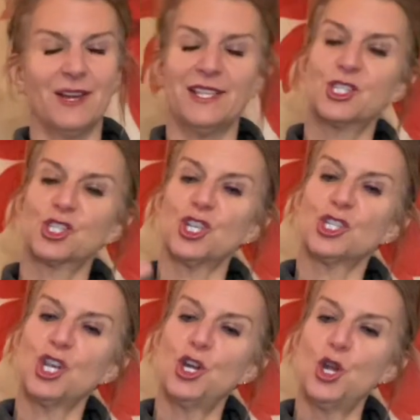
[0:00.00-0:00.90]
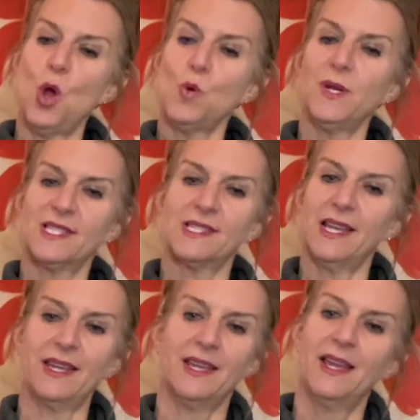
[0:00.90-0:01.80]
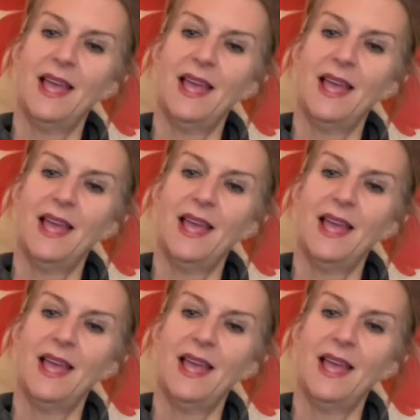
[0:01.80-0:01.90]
It's just a noticing.